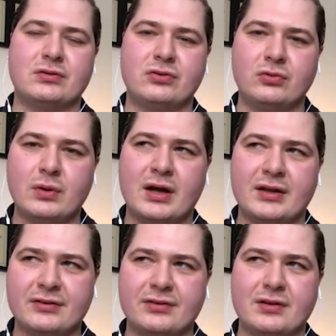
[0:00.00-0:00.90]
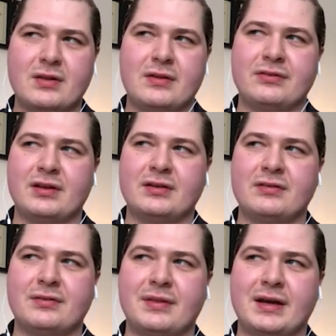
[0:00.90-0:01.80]
to us in the
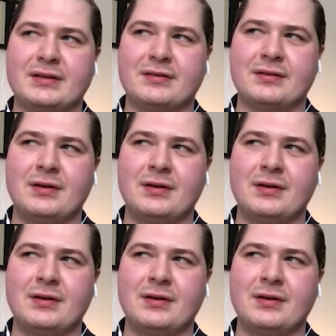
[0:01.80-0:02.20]
sense that